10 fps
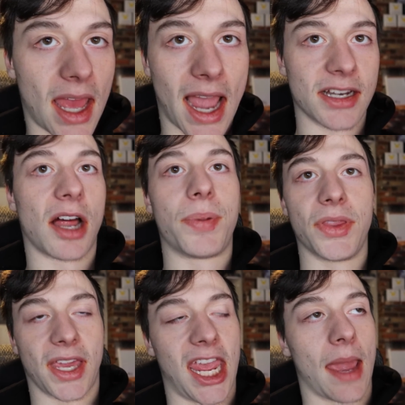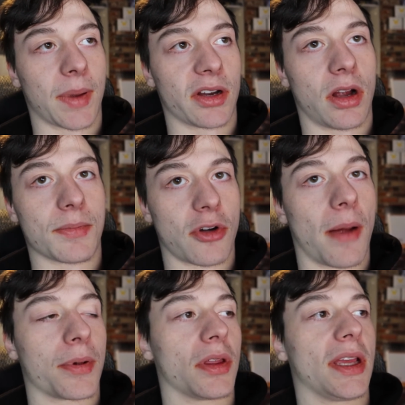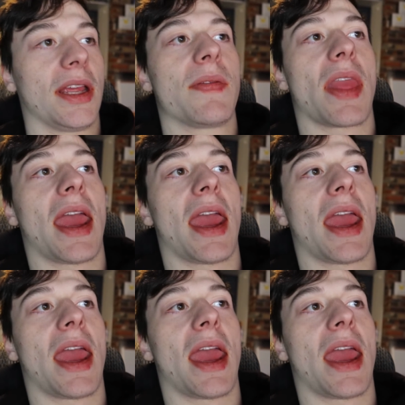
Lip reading: I did not put the cam gear on properly,